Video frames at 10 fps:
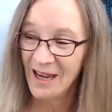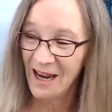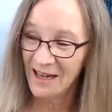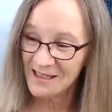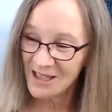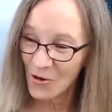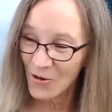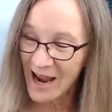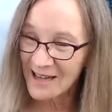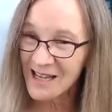And so
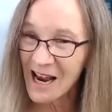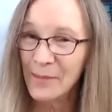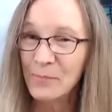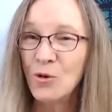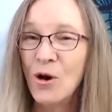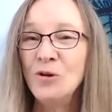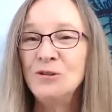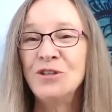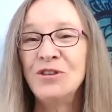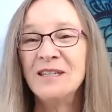as I
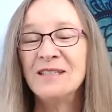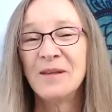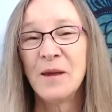approached this